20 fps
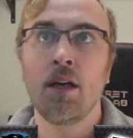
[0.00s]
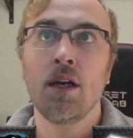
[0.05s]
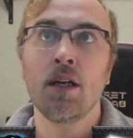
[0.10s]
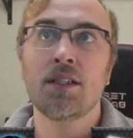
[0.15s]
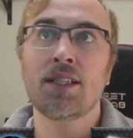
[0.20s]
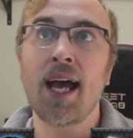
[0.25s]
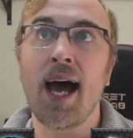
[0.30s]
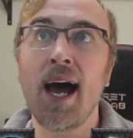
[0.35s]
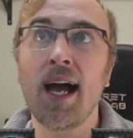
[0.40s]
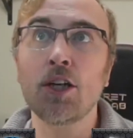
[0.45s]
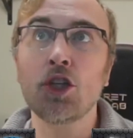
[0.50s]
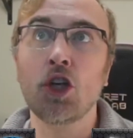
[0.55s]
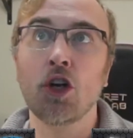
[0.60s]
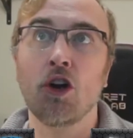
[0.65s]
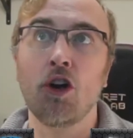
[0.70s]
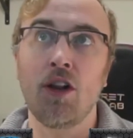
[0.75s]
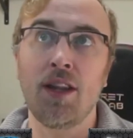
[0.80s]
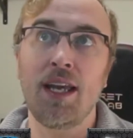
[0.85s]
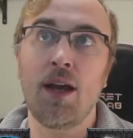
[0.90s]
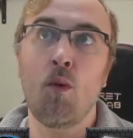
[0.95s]
Todd
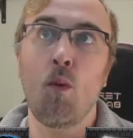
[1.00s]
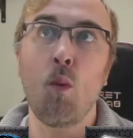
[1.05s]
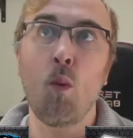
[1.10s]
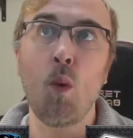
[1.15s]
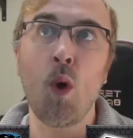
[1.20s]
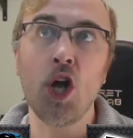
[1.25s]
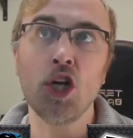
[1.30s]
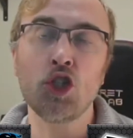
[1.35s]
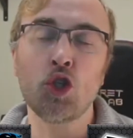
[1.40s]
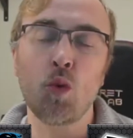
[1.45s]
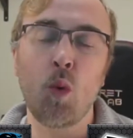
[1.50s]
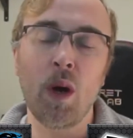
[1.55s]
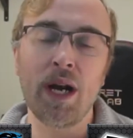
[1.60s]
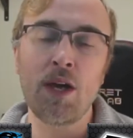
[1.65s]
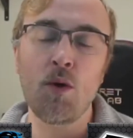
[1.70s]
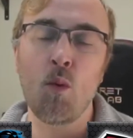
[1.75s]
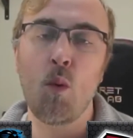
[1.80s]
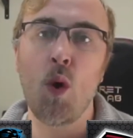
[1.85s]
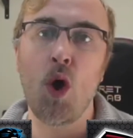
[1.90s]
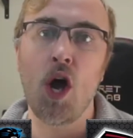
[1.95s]
Gurley,
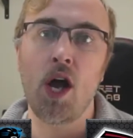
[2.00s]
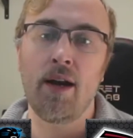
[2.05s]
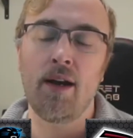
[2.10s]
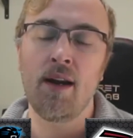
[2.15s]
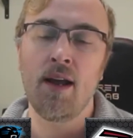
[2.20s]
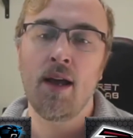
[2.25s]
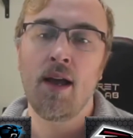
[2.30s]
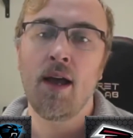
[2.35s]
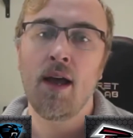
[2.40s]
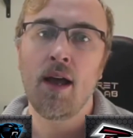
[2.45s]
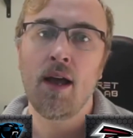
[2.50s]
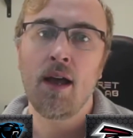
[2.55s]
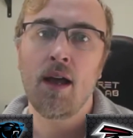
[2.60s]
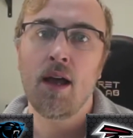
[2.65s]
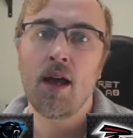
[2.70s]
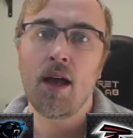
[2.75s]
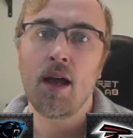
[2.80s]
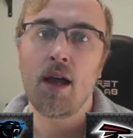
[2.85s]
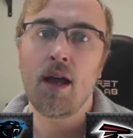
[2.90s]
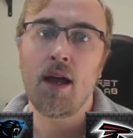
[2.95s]
121
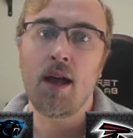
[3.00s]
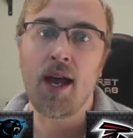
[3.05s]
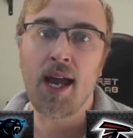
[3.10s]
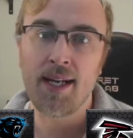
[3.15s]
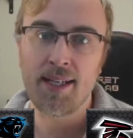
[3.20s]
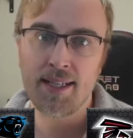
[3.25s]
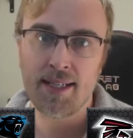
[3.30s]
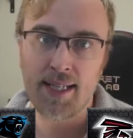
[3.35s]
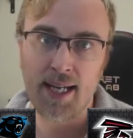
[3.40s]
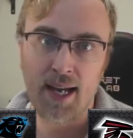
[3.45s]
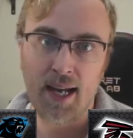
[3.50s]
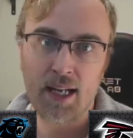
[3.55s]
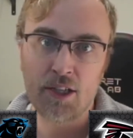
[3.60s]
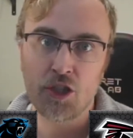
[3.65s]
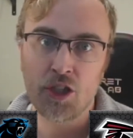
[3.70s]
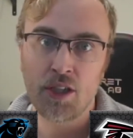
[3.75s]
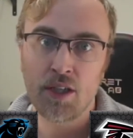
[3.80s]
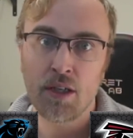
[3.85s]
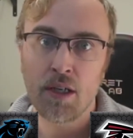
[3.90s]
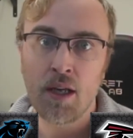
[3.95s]
and a
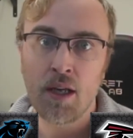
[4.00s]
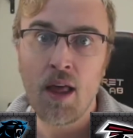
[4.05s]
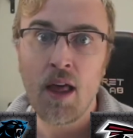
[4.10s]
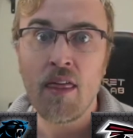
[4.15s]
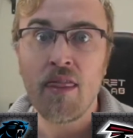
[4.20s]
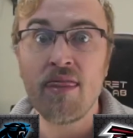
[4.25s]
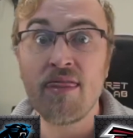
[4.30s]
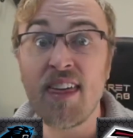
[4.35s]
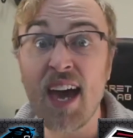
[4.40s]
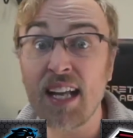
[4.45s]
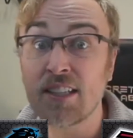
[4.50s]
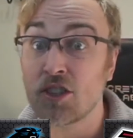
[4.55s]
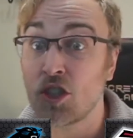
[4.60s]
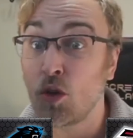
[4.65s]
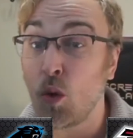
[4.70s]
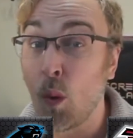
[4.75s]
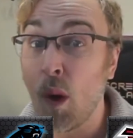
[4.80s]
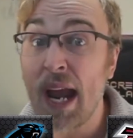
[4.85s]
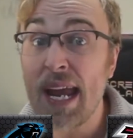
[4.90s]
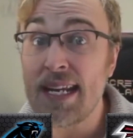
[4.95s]
touch. That's
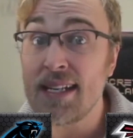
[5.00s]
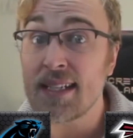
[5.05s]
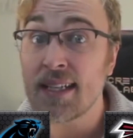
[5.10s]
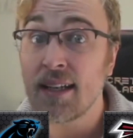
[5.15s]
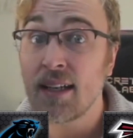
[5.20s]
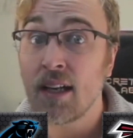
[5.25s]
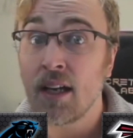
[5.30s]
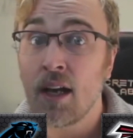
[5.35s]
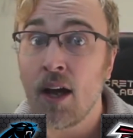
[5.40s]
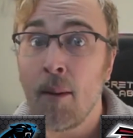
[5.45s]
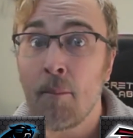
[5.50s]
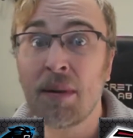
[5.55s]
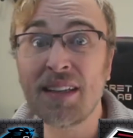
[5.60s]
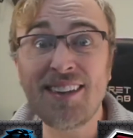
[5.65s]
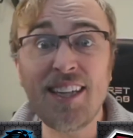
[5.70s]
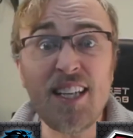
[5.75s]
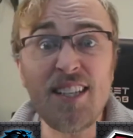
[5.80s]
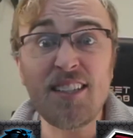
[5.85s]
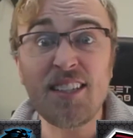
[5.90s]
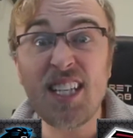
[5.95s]
great, but
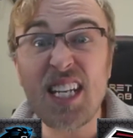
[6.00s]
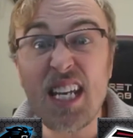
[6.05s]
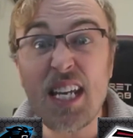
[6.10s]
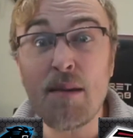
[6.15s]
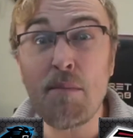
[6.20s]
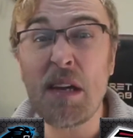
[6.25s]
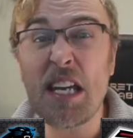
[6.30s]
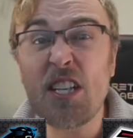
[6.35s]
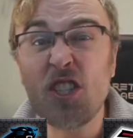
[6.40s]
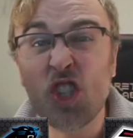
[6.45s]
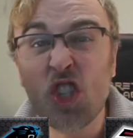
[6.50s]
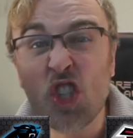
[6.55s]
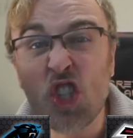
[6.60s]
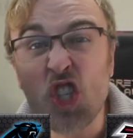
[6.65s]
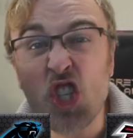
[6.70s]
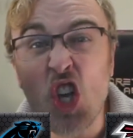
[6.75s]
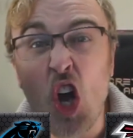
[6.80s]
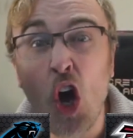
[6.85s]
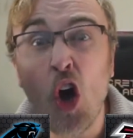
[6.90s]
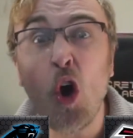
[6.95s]
this team is
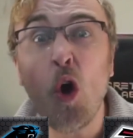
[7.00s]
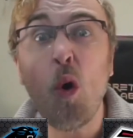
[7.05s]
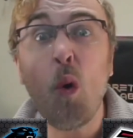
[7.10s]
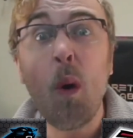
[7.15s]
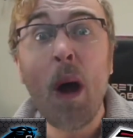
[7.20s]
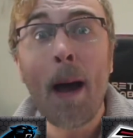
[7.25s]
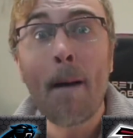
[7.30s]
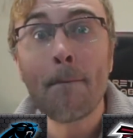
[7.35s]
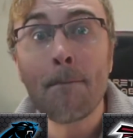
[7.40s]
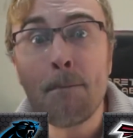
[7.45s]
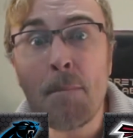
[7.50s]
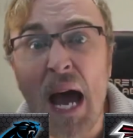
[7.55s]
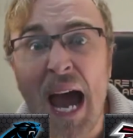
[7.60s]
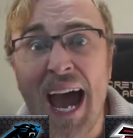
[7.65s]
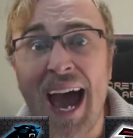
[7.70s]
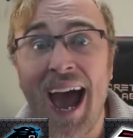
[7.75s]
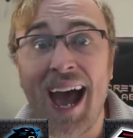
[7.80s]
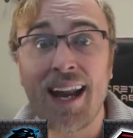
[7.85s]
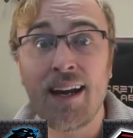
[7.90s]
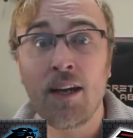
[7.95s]
so
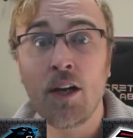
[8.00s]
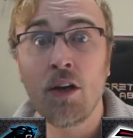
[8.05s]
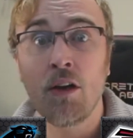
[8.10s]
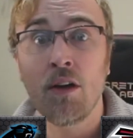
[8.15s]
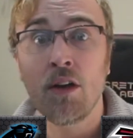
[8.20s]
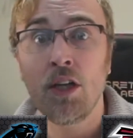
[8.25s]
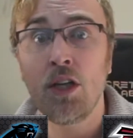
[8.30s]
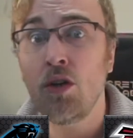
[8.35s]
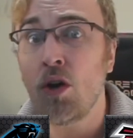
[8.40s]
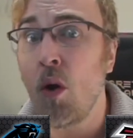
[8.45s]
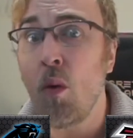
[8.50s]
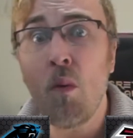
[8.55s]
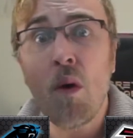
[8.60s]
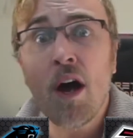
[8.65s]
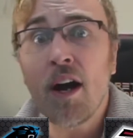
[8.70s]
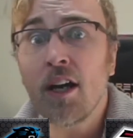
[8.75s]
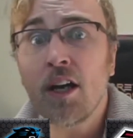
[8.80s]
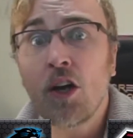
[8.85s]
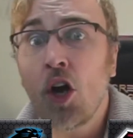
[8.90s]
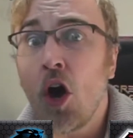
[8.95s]
bad. You don't
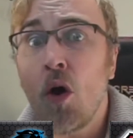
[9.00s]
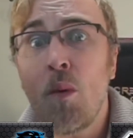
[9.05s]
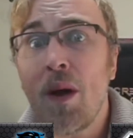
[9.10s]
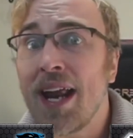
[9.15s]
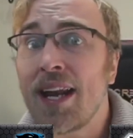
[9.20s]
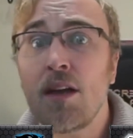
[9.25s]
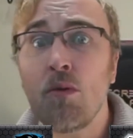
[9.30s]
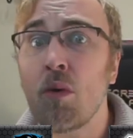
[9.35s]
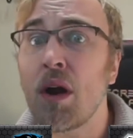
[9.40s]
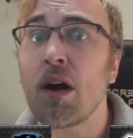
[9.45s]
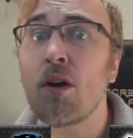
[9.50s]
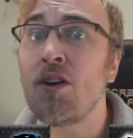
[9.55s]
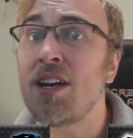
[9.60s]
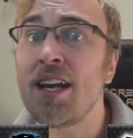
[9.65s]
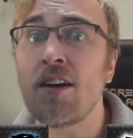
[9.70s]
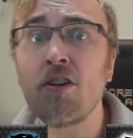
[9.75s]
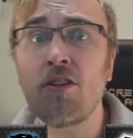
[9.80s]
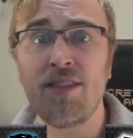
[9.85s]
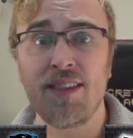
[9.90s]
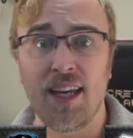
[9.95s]
want to go anywhere
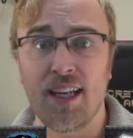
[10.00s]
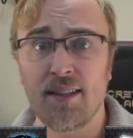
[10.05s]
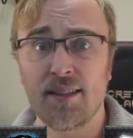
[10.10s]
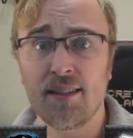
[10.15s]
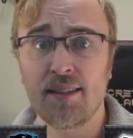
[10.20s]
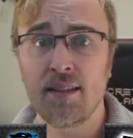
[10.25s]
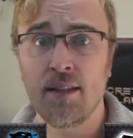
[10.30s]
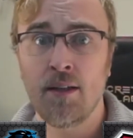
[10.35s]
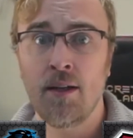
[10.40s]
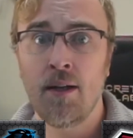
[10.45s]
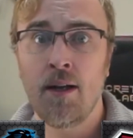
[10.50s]
near this.